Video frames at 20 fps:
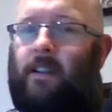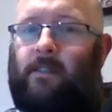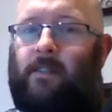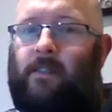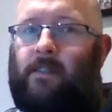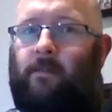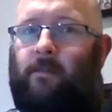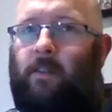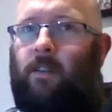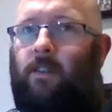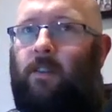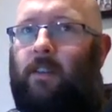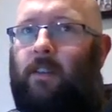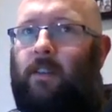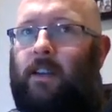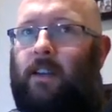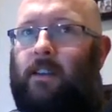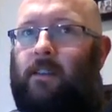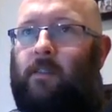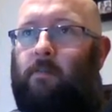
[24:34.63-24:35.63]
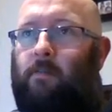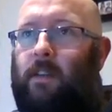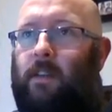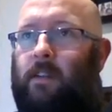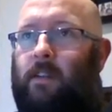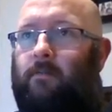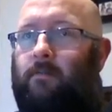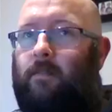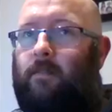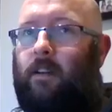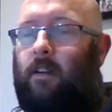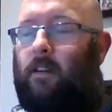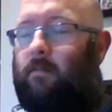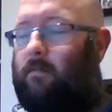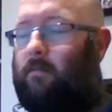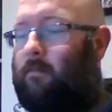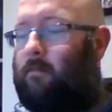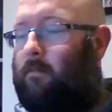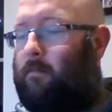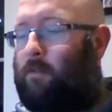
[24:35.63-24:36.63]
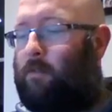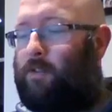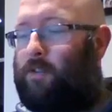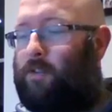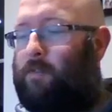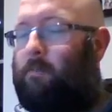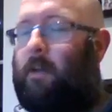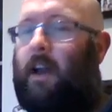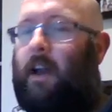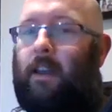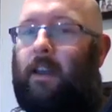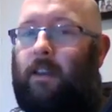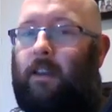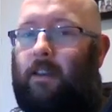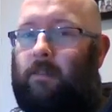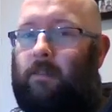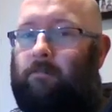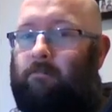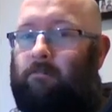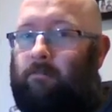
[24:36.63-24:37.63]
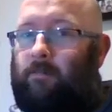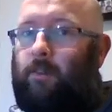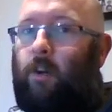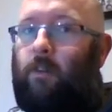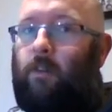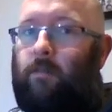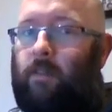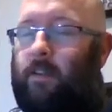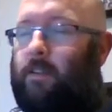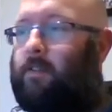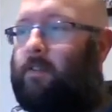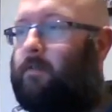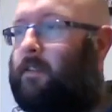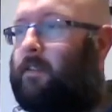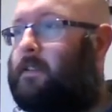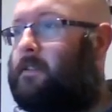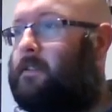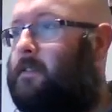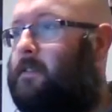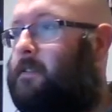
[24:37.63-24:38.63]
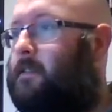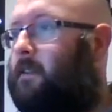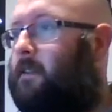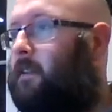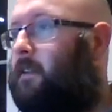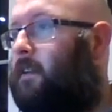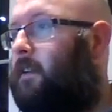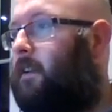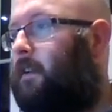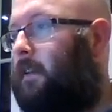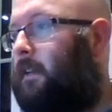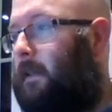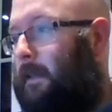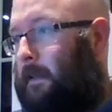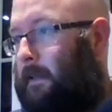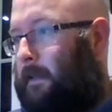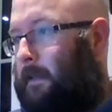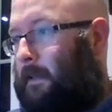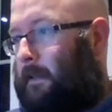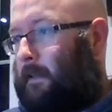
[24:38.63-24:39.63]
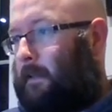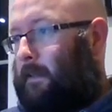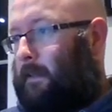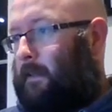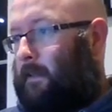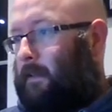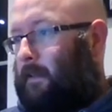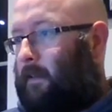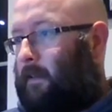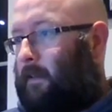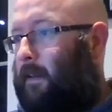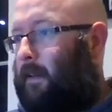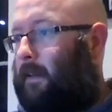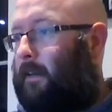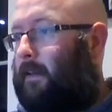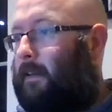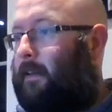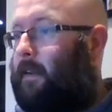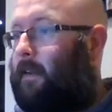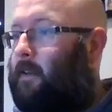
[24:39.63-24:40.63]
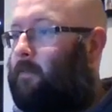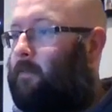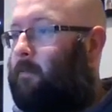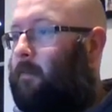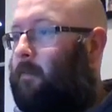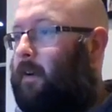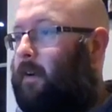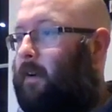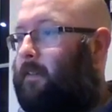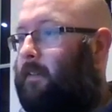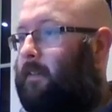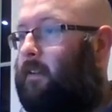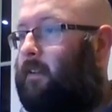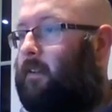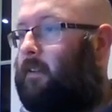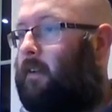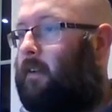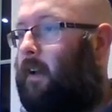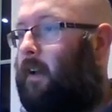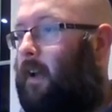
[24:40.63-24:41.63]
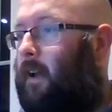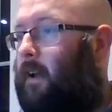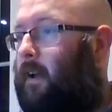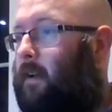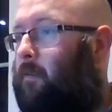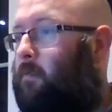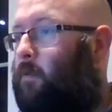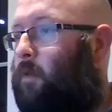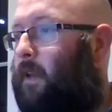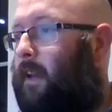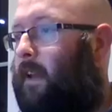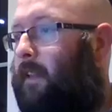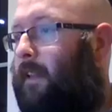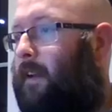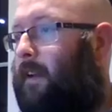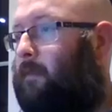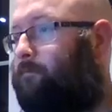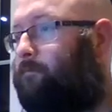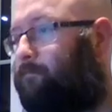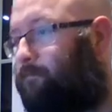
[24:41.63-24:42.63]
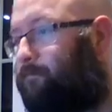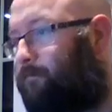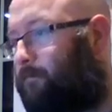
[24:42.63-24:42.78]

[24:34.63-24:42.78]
now since my holiday's been pushed back for obvious reasons. Never mind. We'll get there.